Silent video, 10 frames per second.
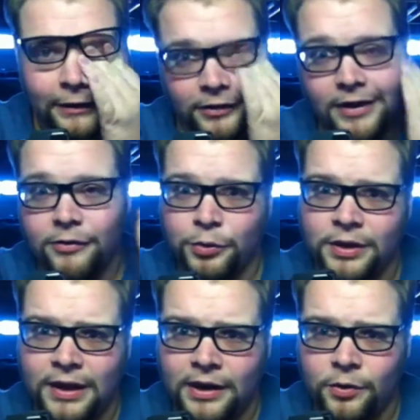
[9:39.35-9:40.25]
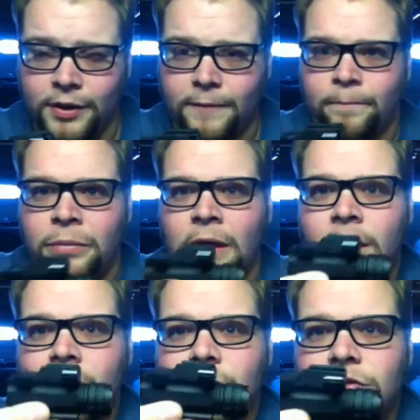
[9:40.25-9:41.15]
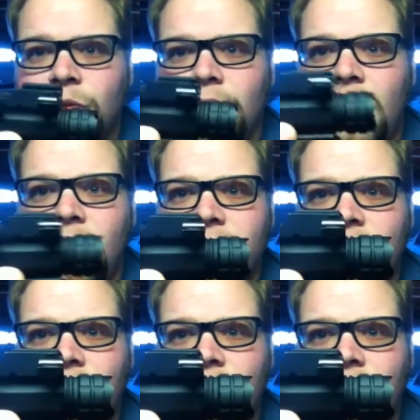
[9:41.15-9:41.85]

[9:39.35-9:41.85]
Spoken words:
they're never really that quick. Short and long of